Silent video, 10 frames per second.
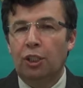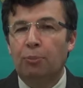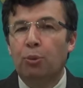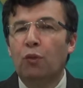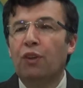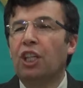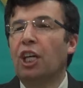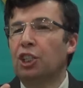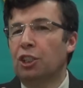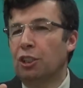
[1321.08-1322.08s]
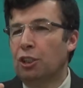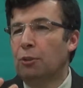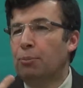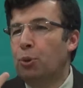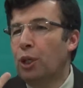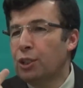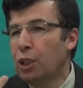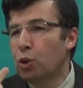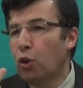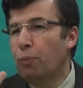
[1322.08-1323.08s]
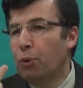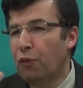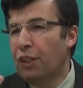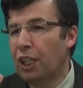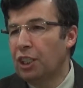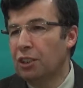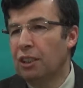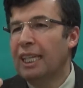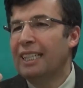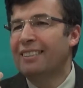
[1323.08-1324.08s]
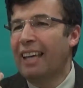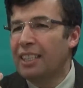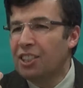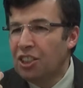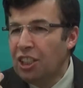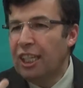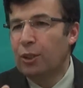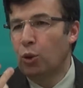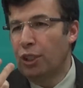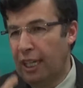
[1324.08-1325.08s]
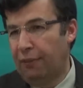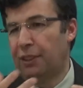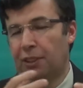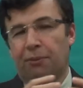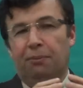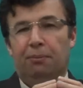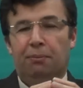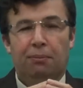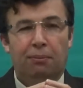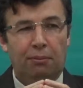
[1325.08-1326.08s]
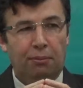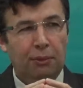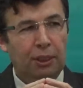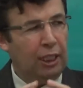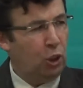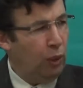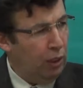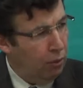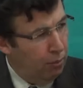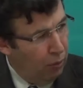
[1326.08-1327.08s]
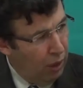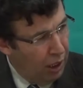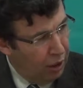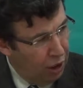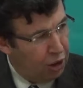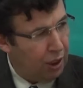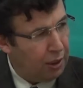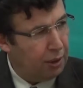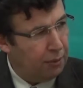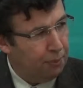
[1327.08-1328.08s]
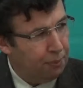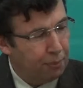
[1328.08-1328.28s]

the purification, the process of purification, tazkiyatun nafs. That's what Mevlana teaches us.